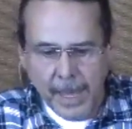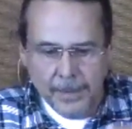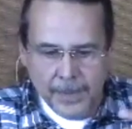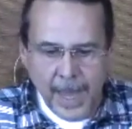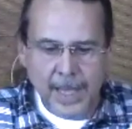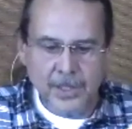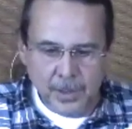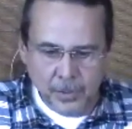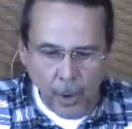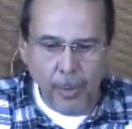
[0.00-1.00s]
And
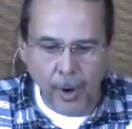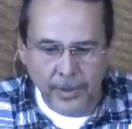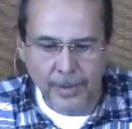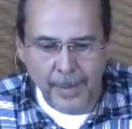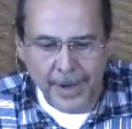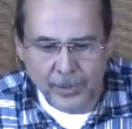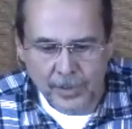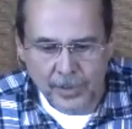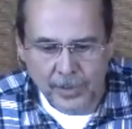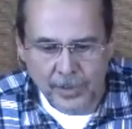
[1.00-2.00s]
that's the, part of the
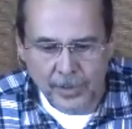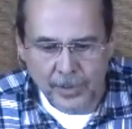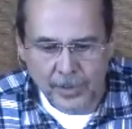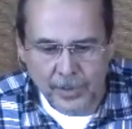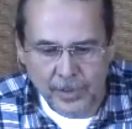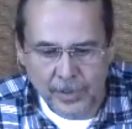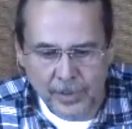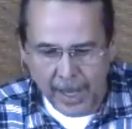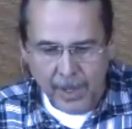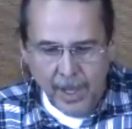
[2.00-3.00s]
major issue
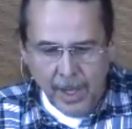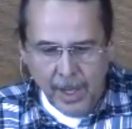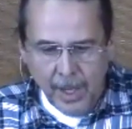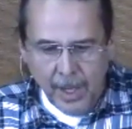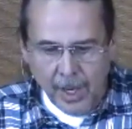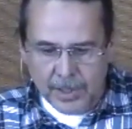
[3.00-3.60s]
that we have.